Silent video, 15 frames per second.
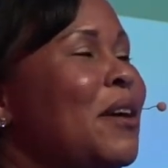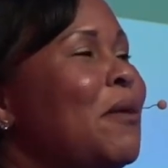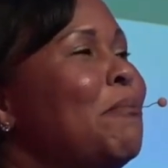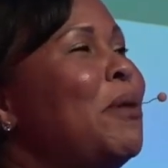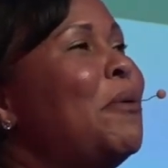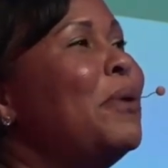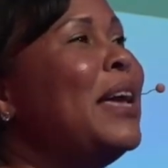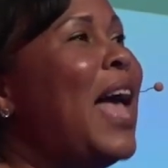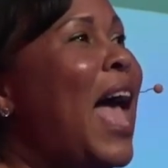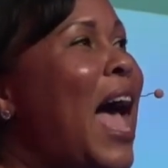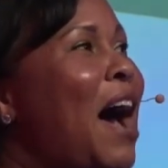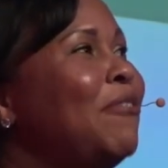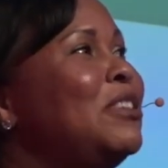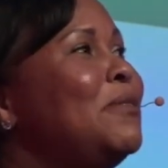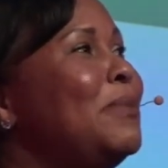But we
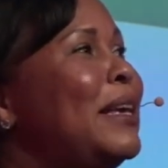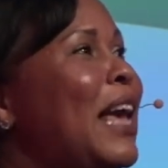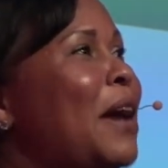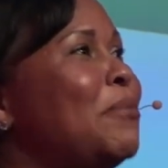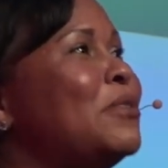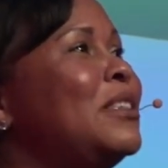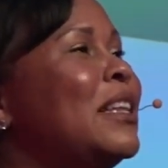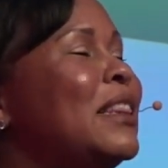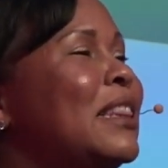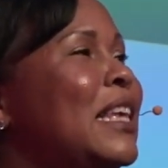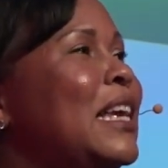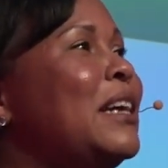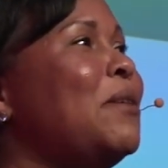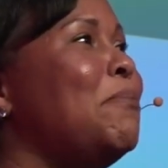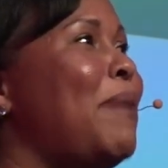have to be able to
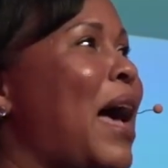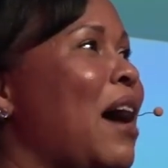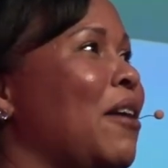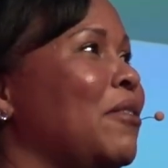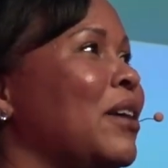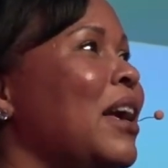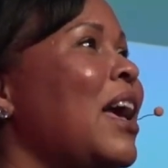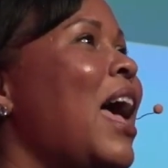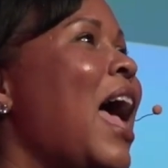think about